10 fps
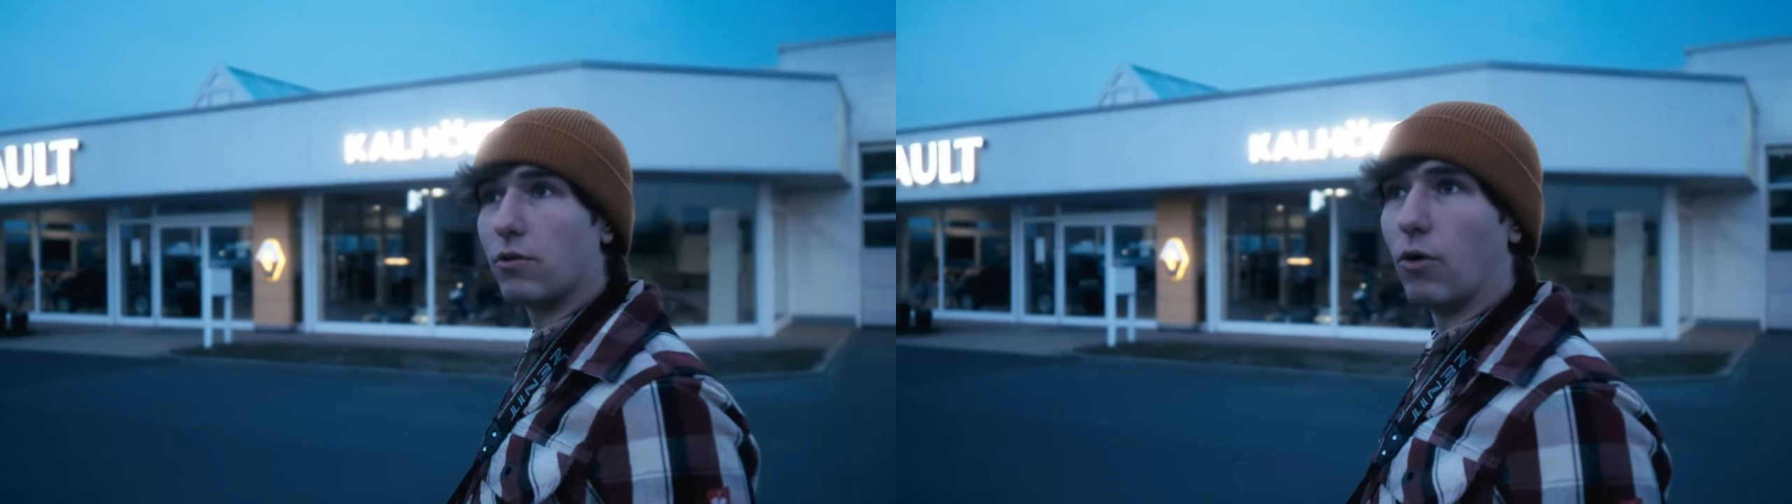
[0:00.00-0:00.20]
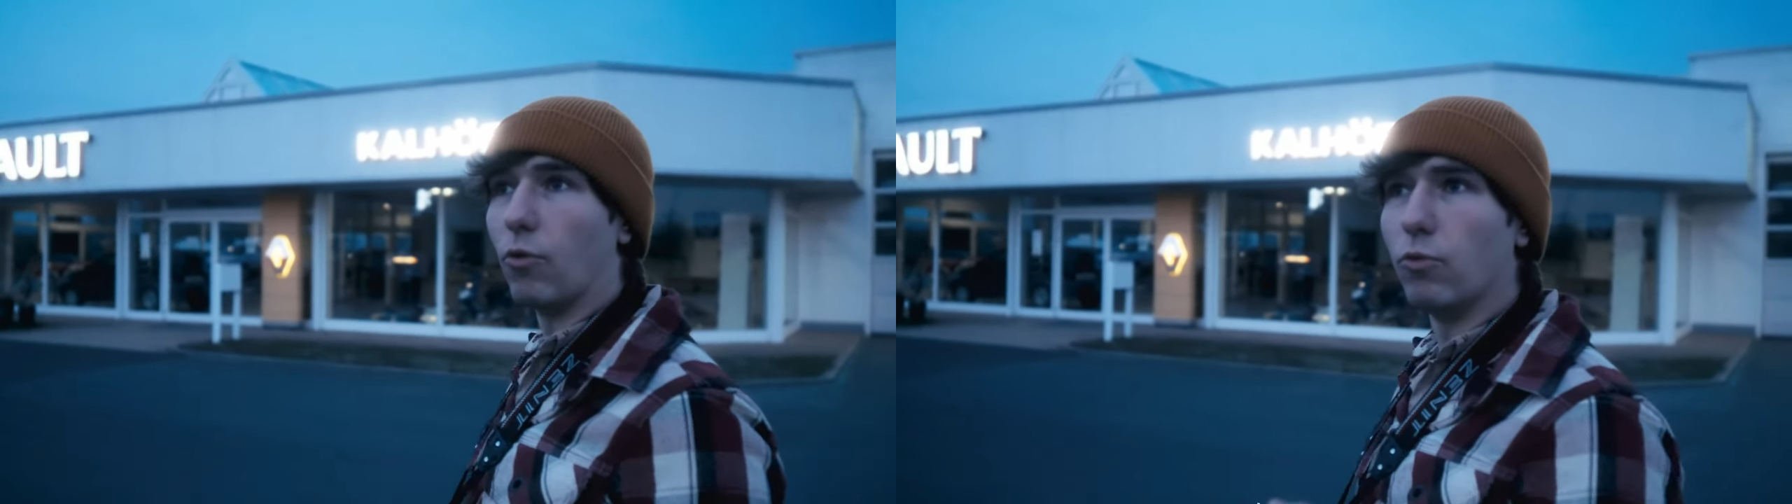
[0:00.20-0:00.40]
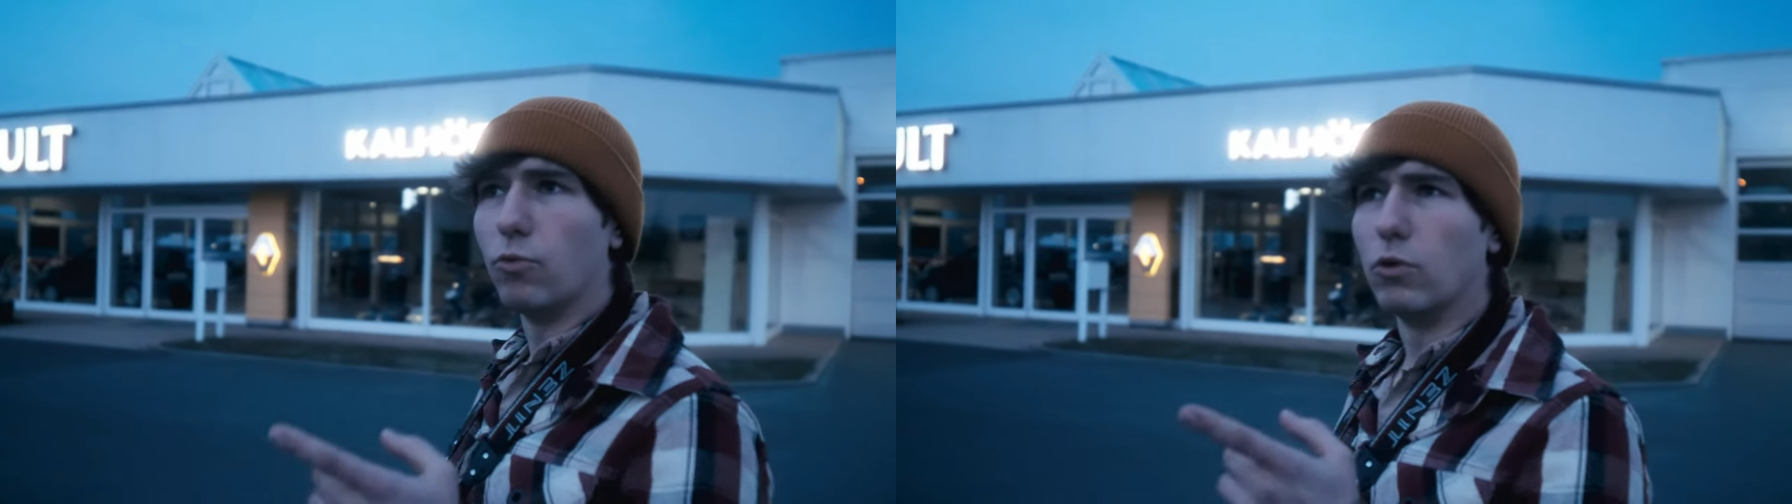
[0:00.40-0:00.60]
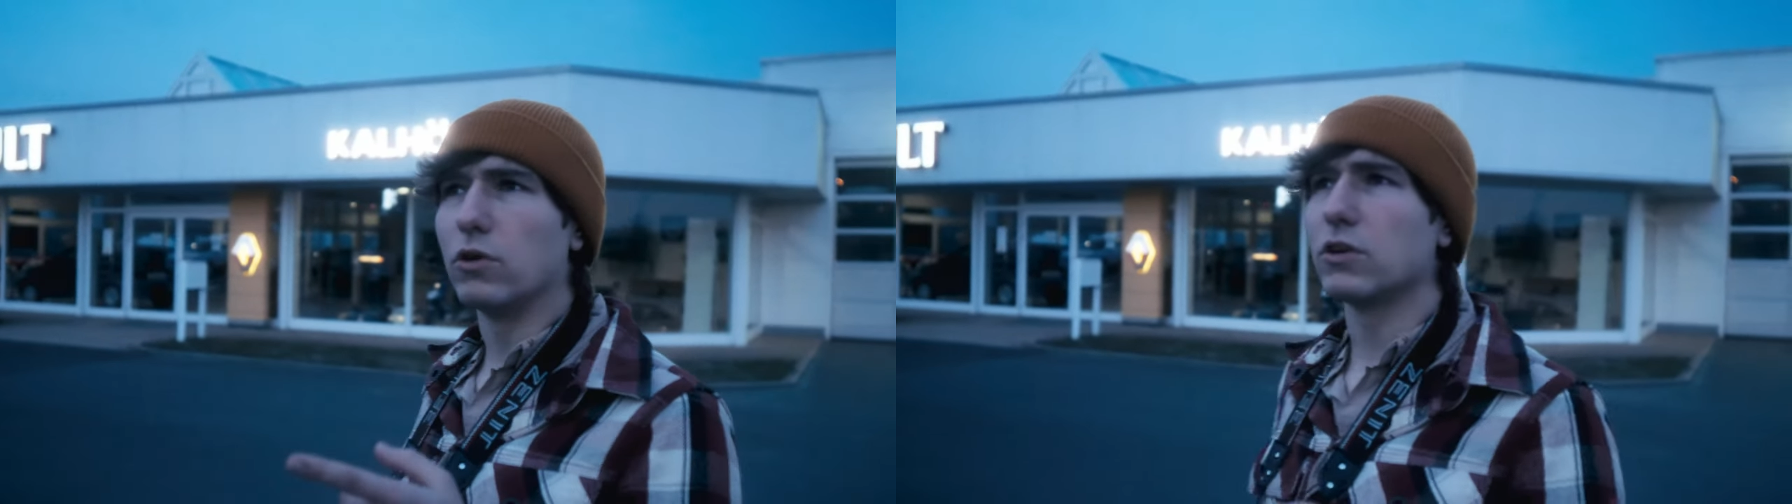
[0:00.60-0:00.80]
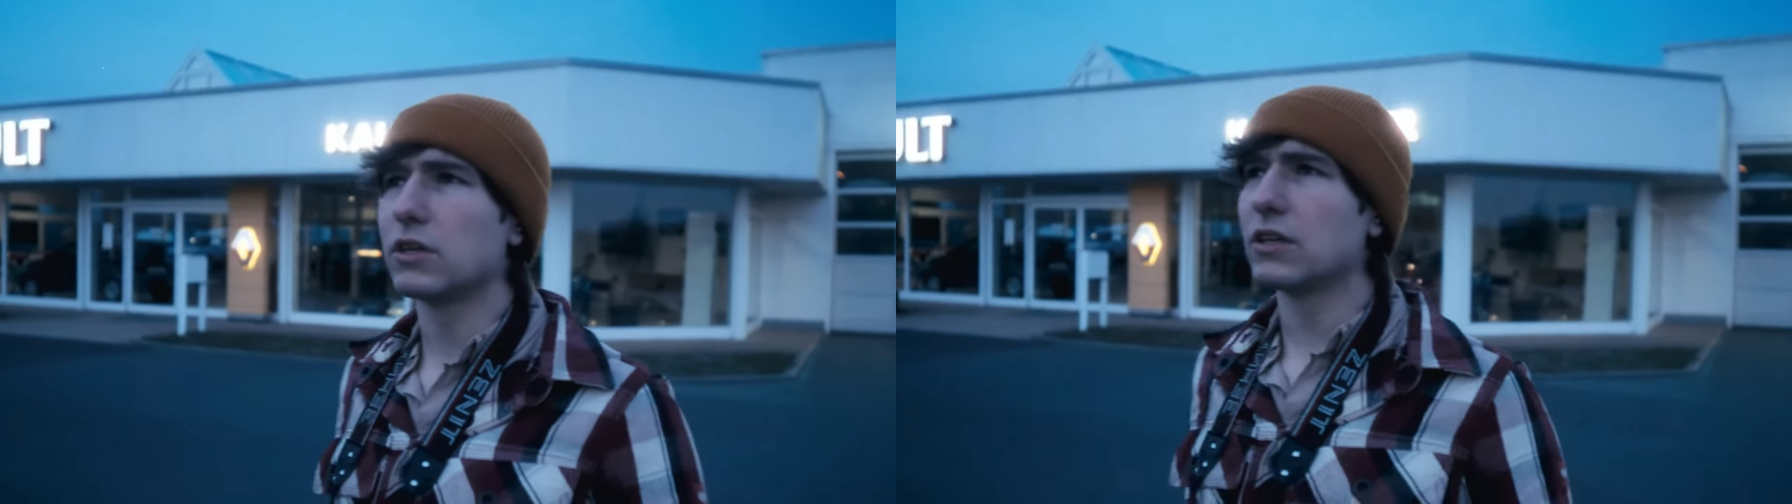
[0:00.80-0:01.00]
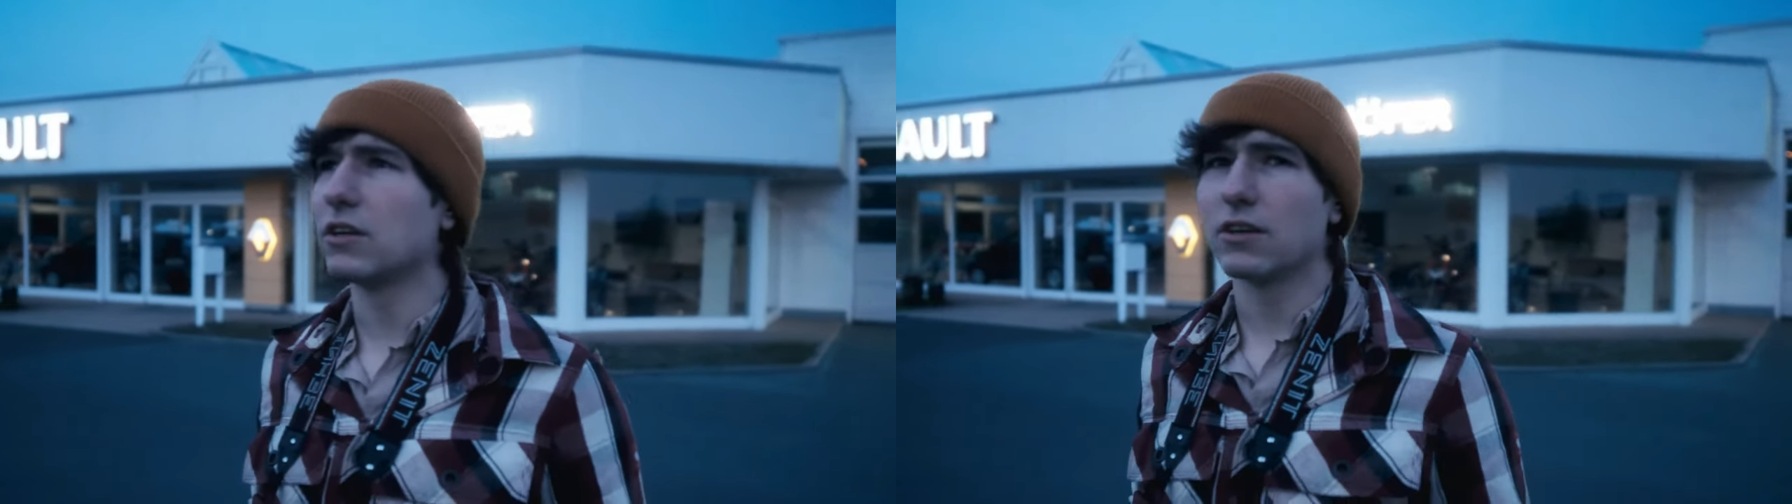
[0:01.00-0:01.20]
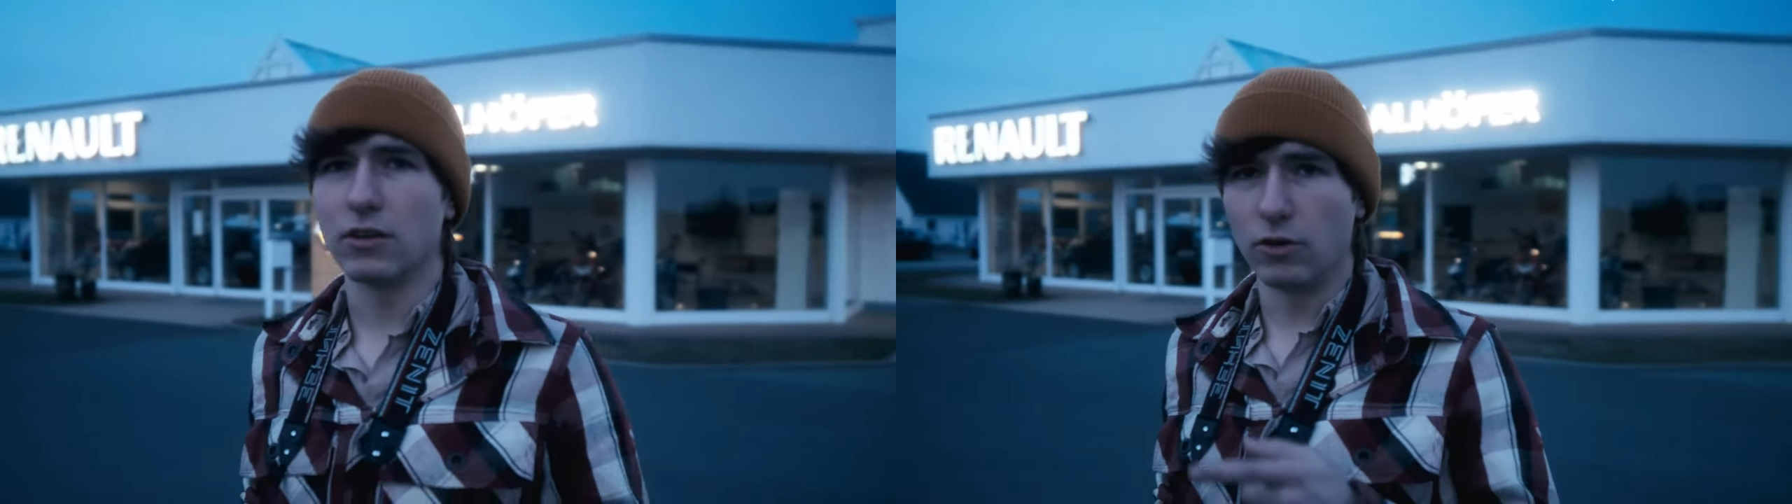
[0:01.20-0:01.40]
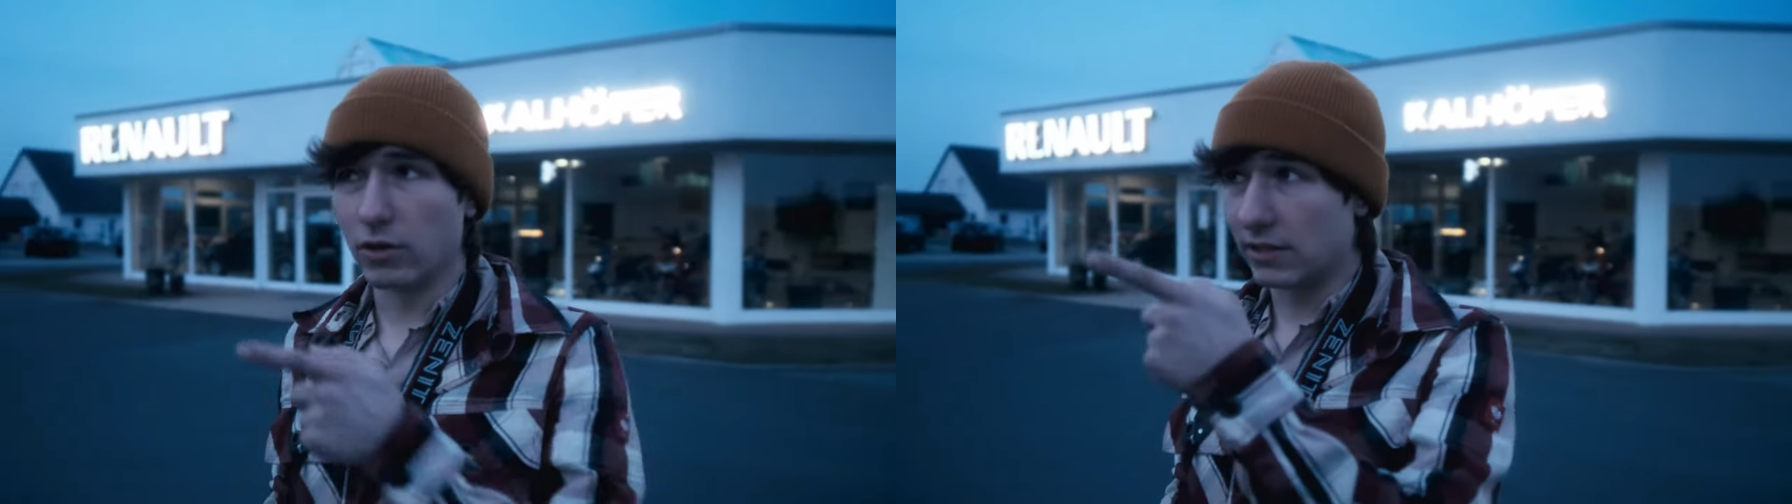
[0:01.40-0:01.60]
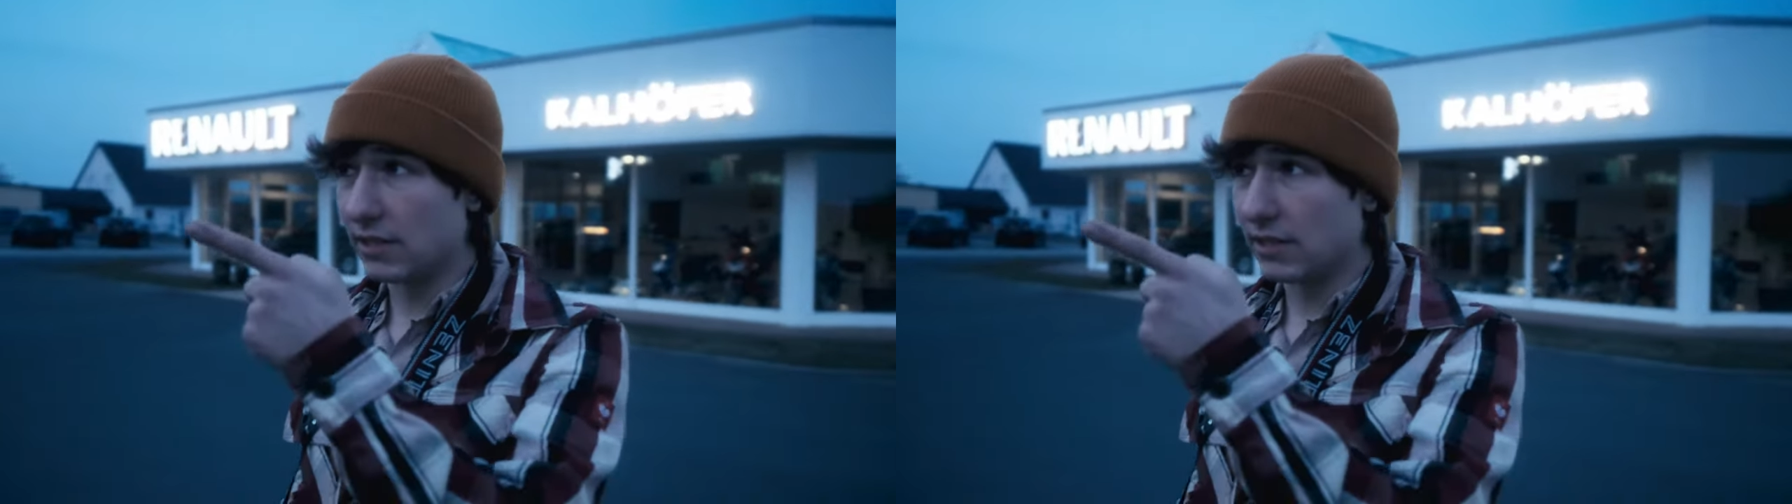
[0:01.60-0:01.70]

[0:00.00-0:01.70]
Oh! Look at